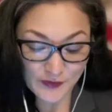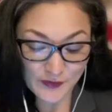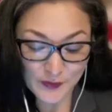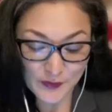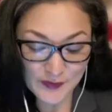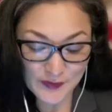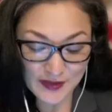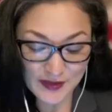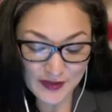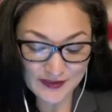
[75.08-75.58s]
of
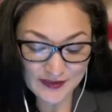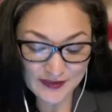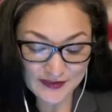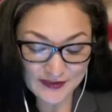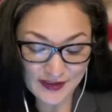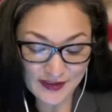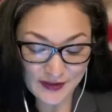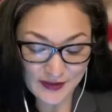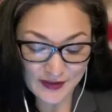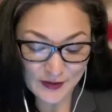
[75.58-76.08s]
them is
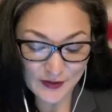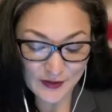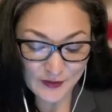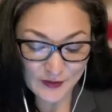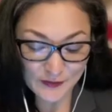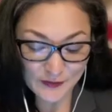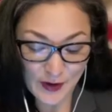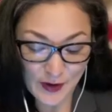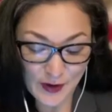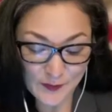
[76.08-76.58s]

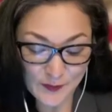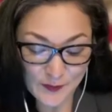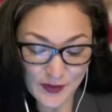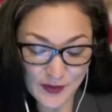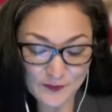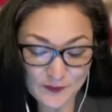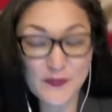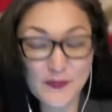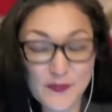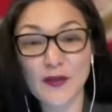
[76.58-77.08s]
from
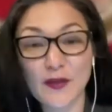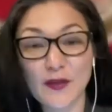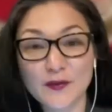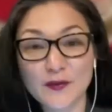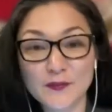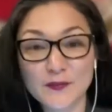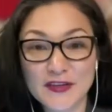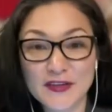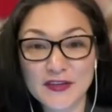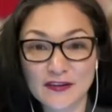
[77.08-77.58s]

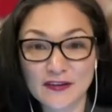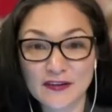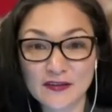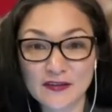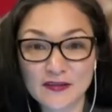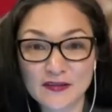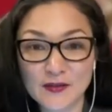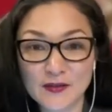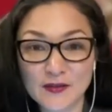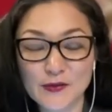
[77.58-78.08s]
Malcolm
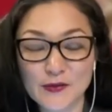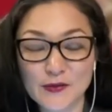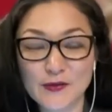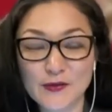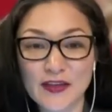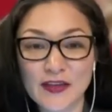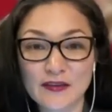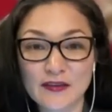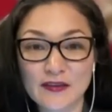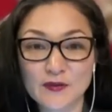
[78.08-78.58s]
Terrence, who
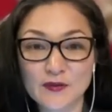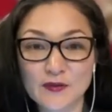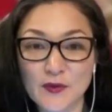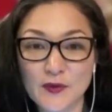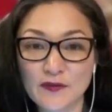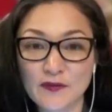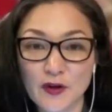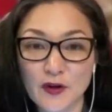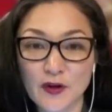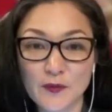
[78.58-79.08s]
is one
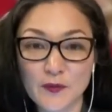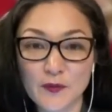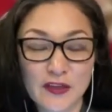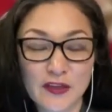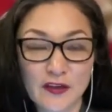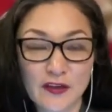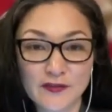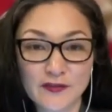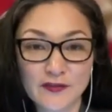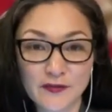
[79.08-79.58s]
of our
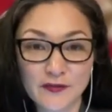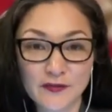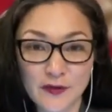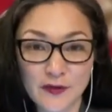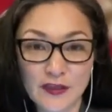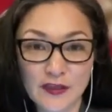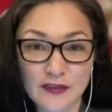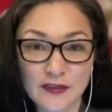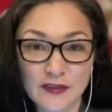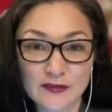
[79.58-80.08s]
beloved
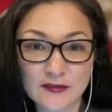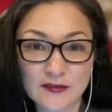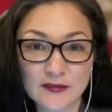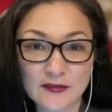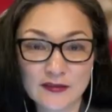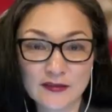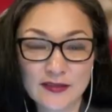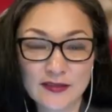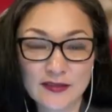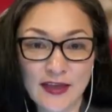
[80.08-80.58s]

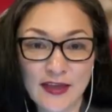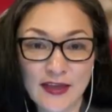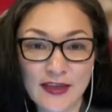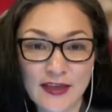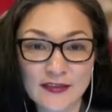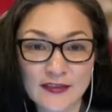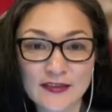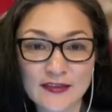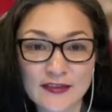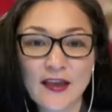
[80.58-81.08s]
freelancers.
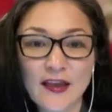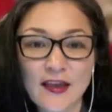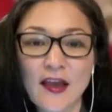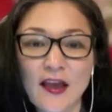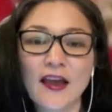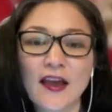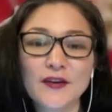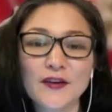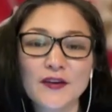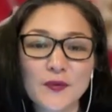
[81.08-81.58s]
And
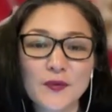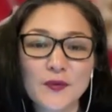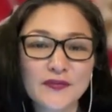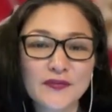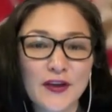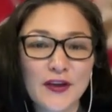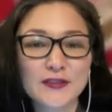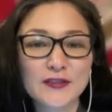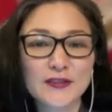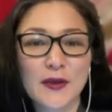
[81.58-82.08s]
I know we've
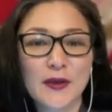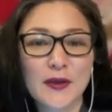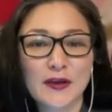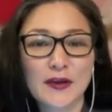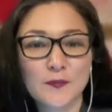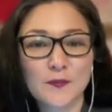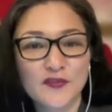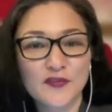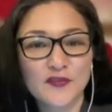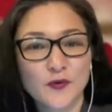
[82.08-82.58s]
talked about
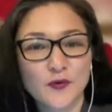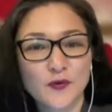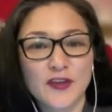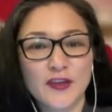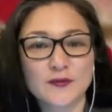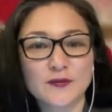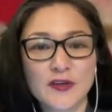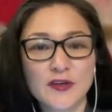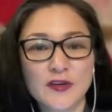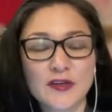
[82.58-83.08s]
him before.
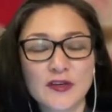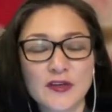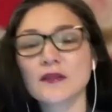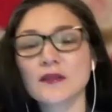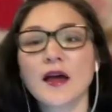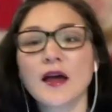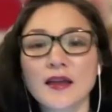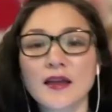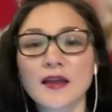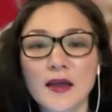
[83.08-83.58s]
He's written a
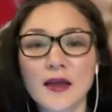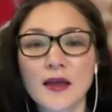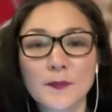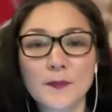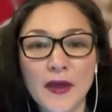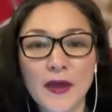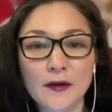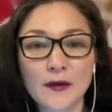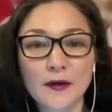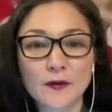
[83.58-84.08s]
lot
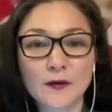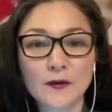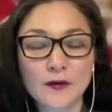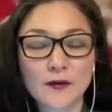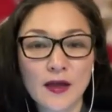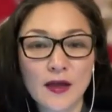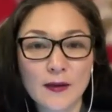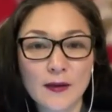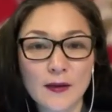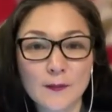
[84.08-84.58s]
about
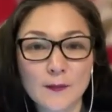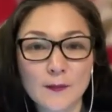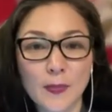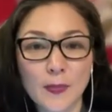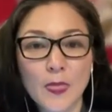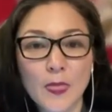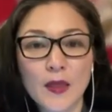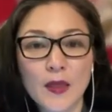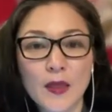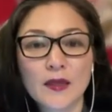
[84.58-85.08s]

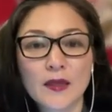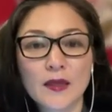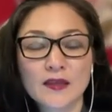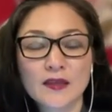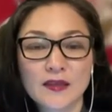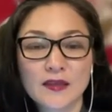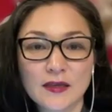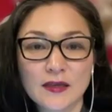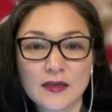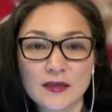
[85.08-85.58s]

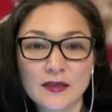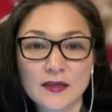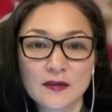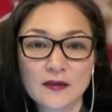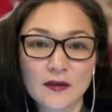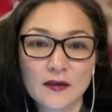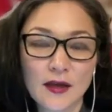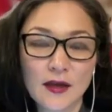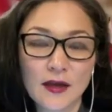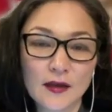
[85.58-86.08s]
the